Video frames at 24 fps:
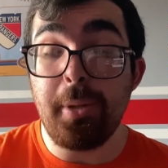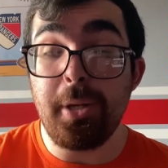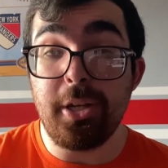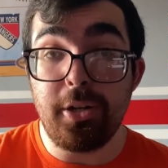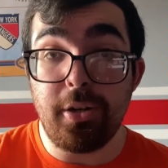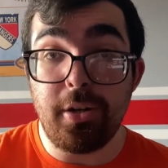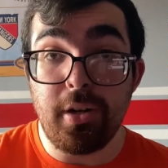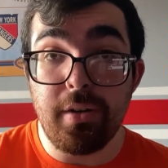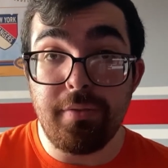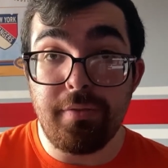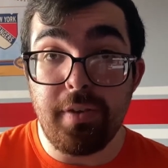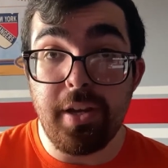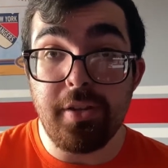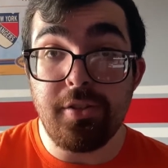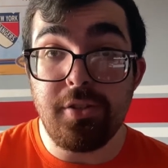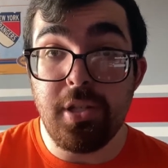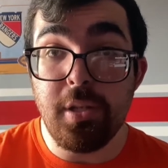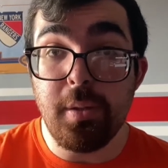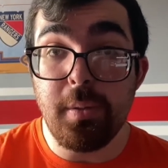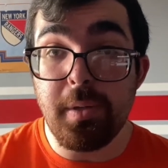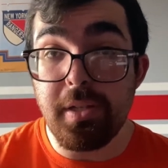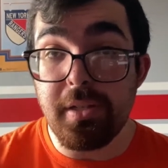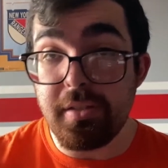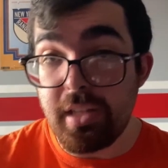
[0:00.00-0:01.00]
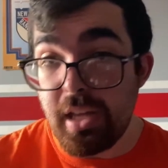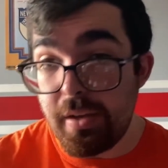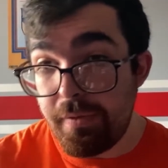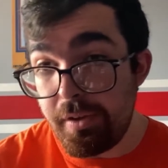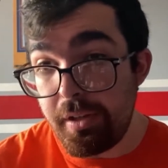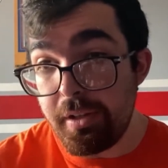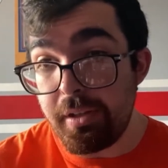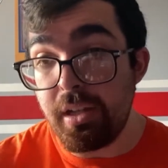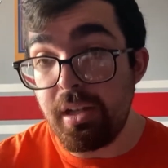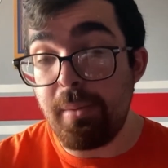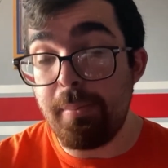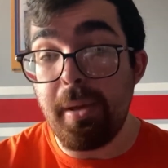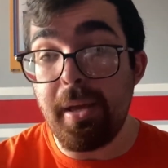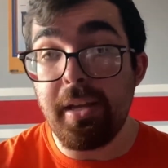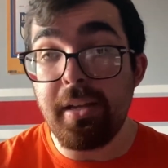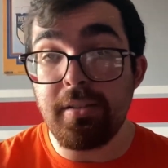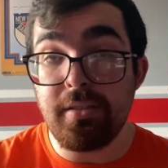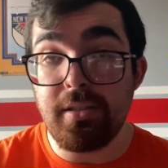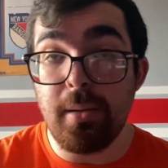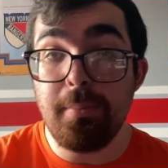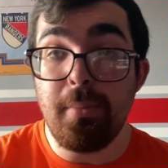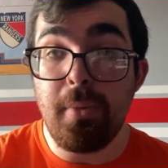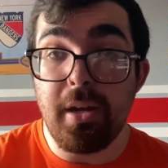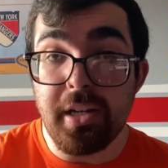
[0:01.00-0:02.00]
an RFA too. He's definitely going to make
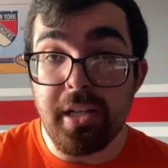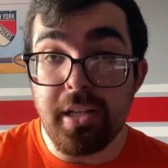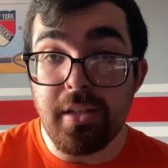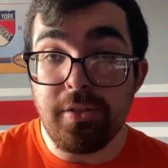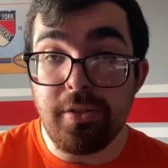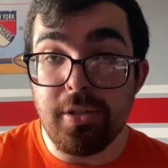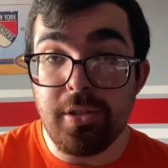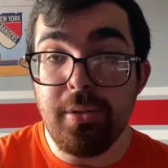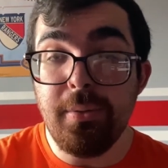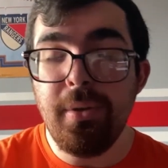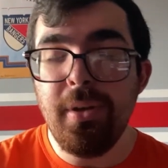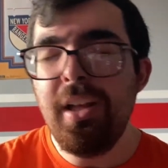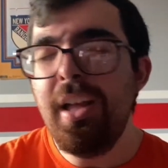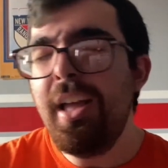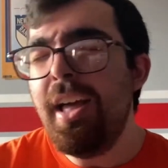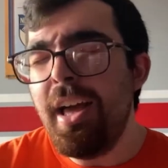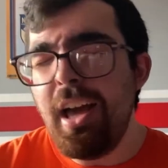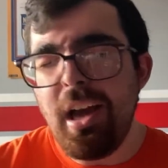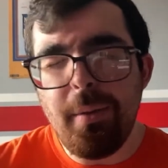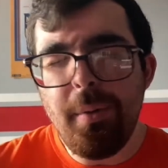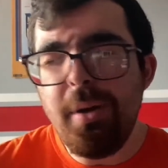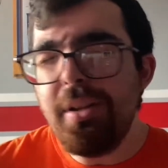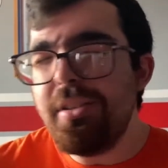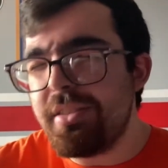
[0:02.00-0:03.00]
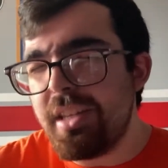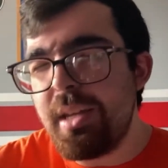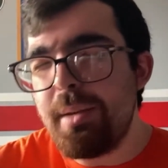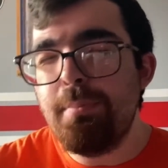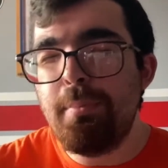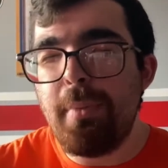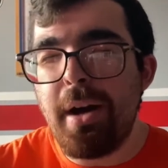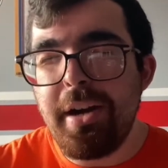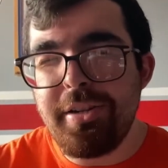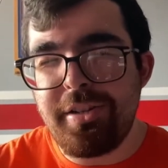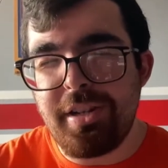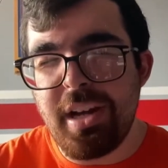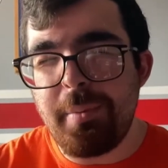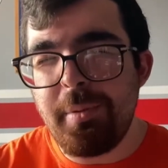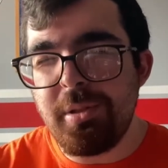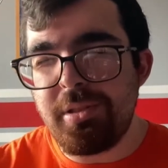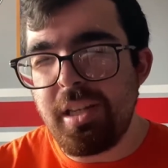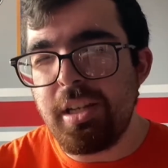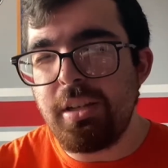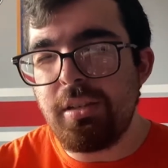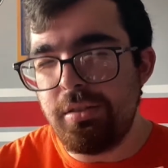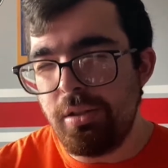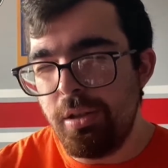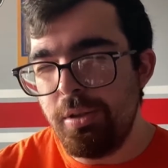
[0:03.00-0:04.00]
some money too. I wouldn't say much. I would say
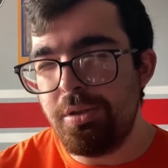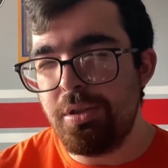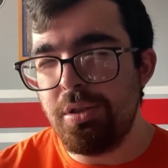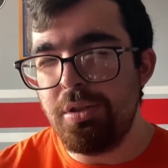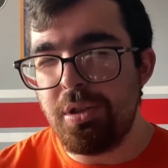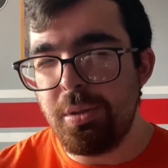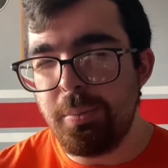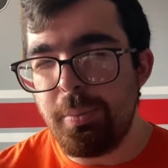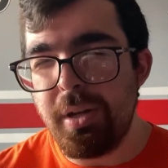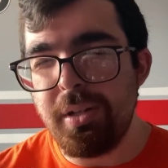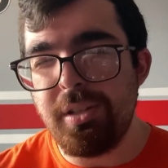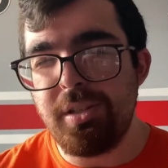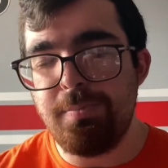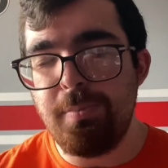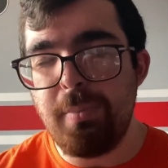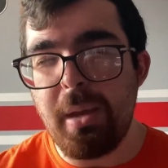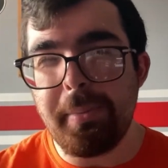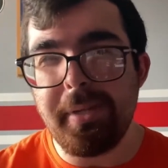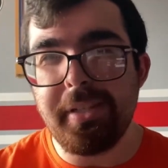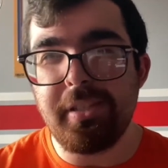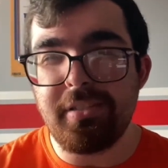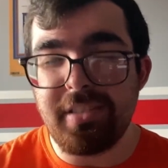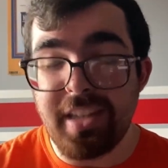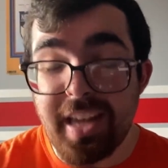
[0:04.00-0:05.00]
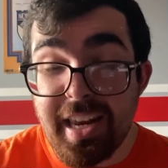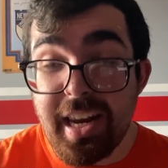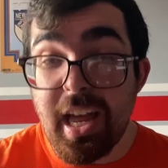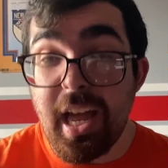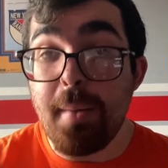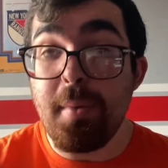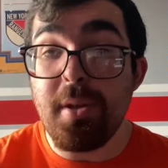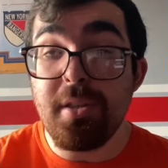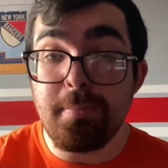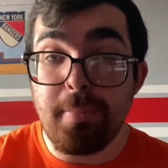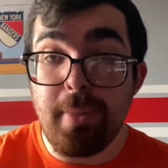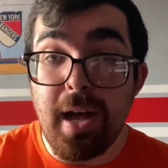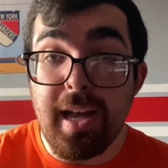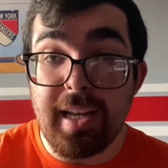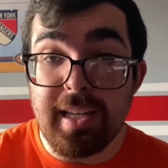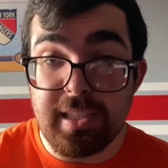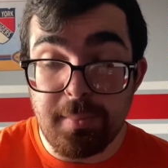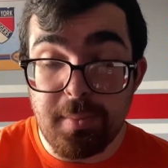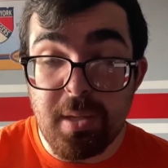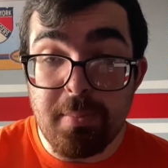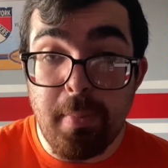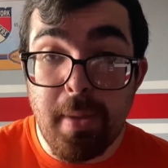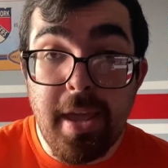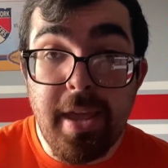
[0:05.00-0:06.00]
closer to what maybe Sanheim is
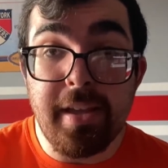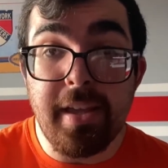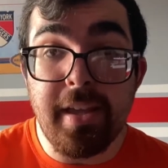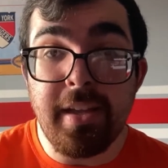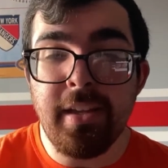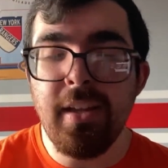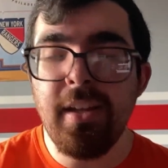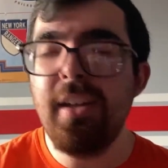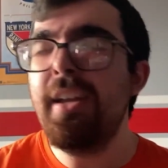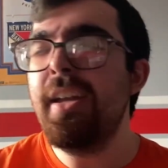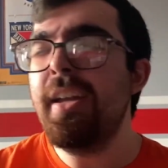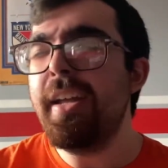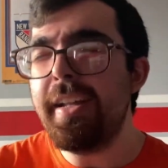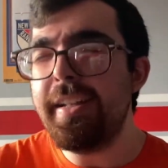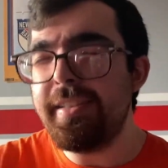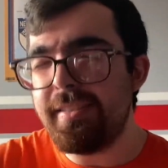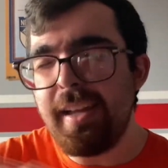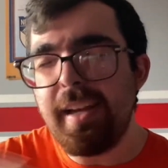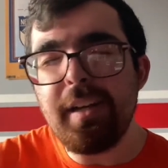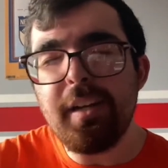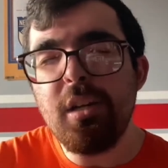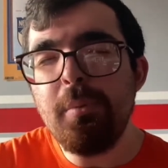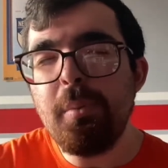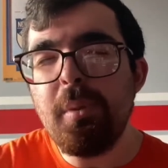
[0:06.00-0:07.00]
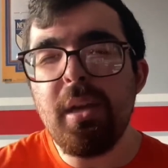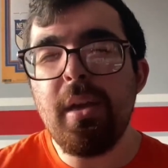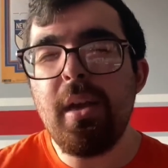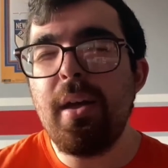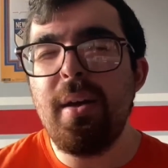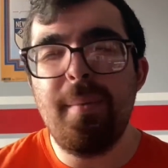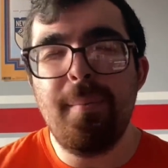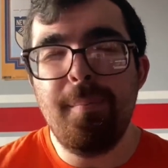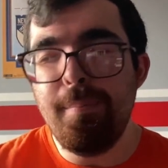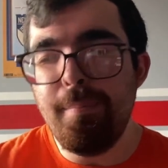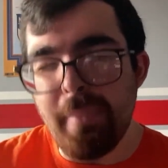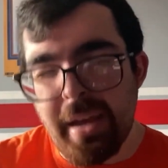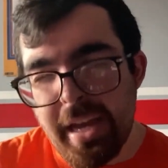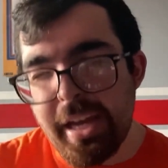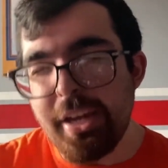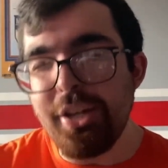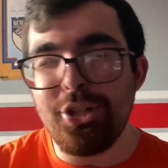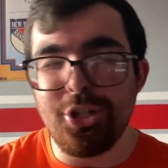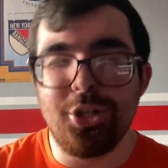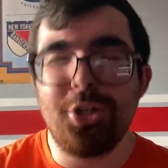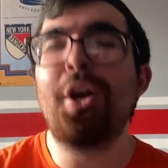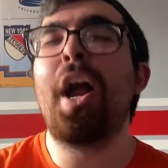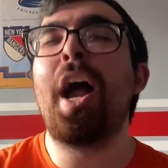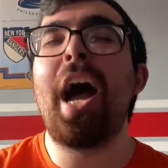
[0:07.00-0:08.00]
possibly making. It's not going to be a
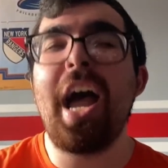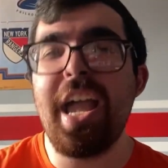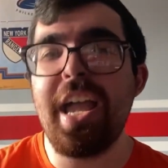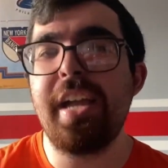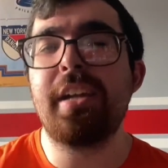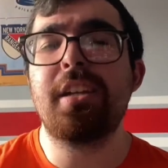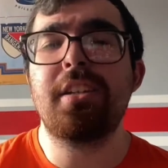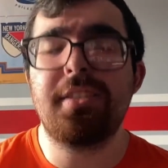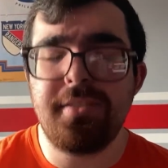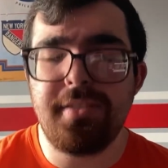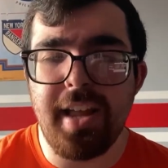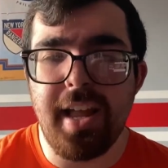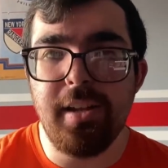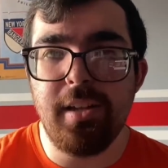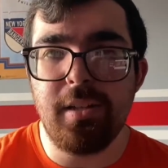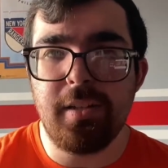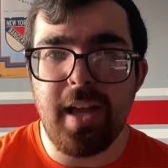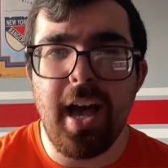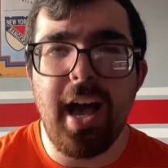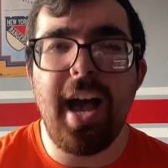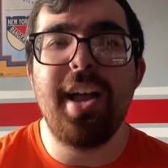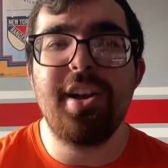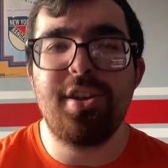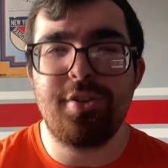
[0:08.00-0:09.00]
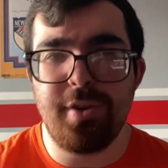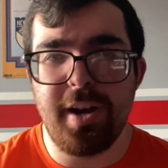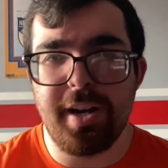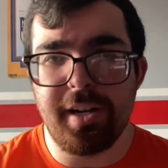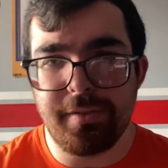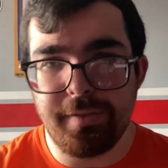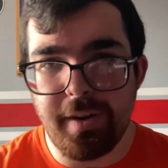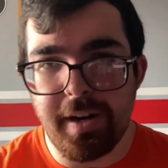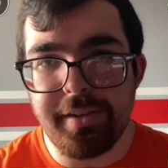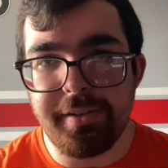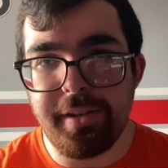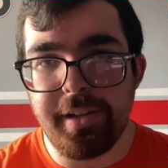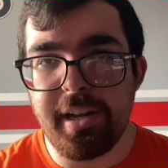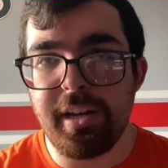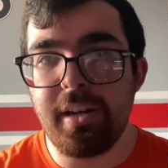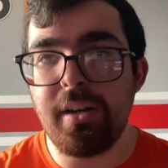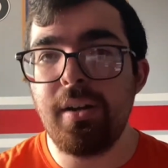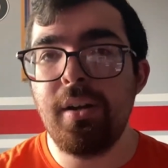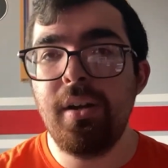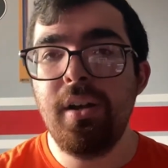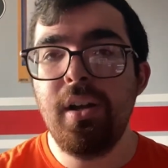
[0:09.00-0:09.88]
major high extent contract right there